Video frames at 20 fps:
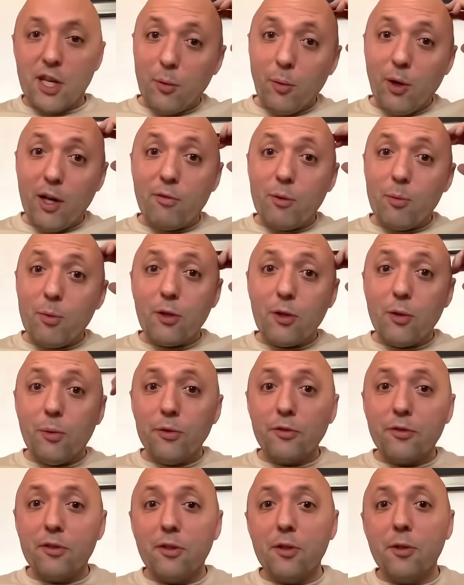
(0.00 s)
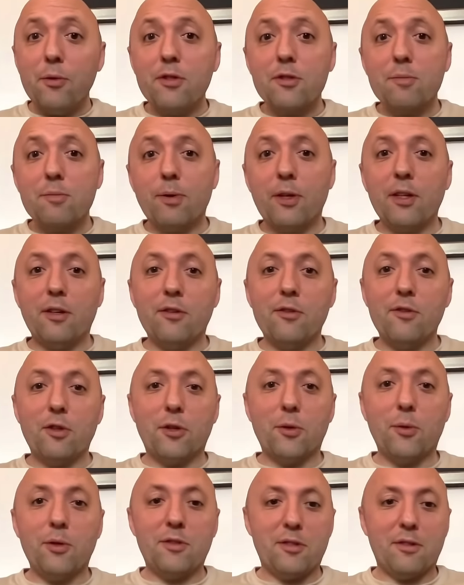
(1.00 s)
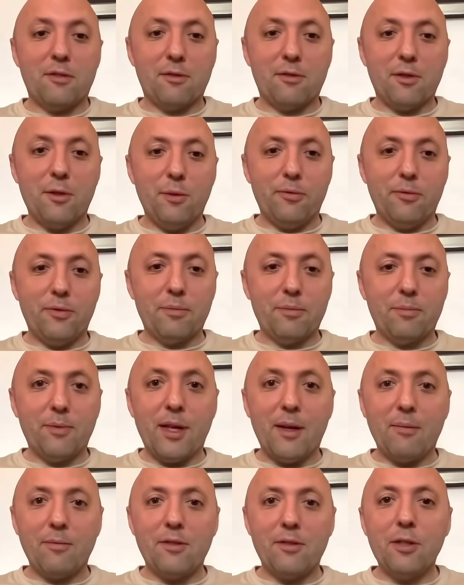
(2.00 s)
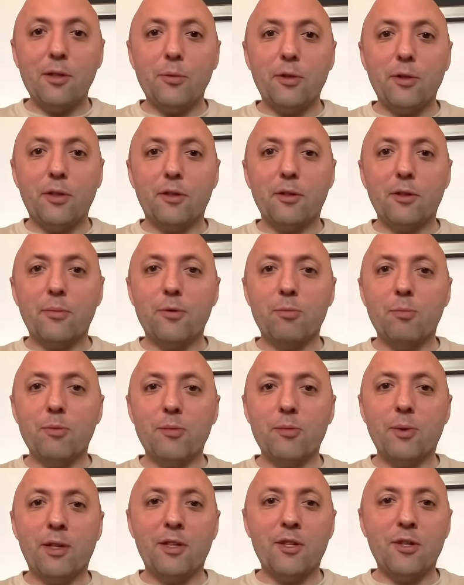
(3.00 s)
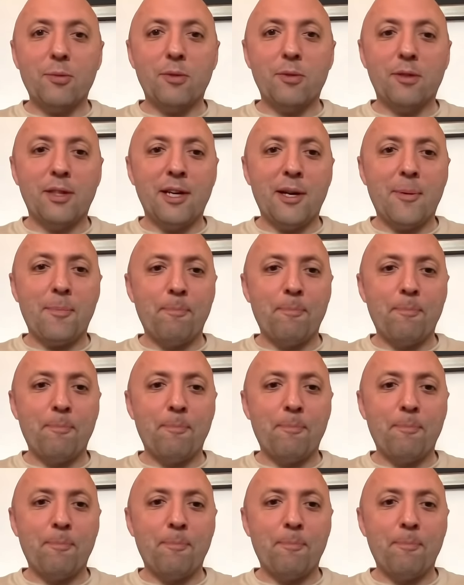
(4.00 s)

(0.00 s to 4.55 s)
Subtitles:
what everybody will want to do is pay 100 quid to cope for deal with the club's mismanagement. Yeah.